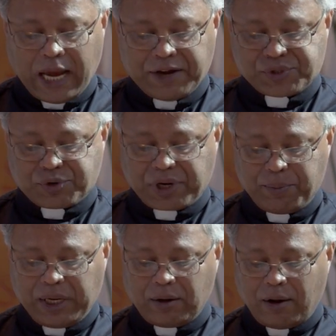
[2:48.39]
live
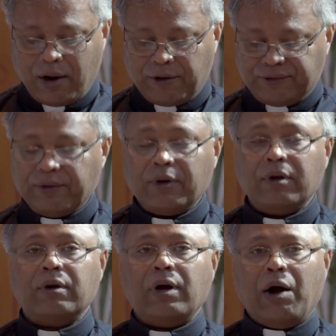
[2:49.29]
streaming of
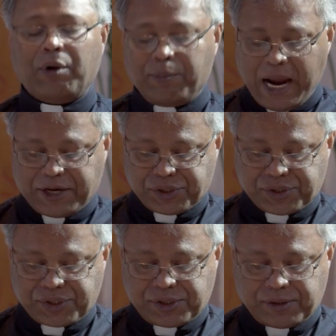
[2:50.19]
our
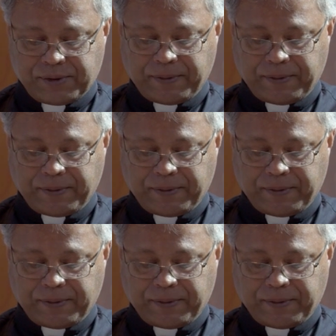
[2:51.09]
masses.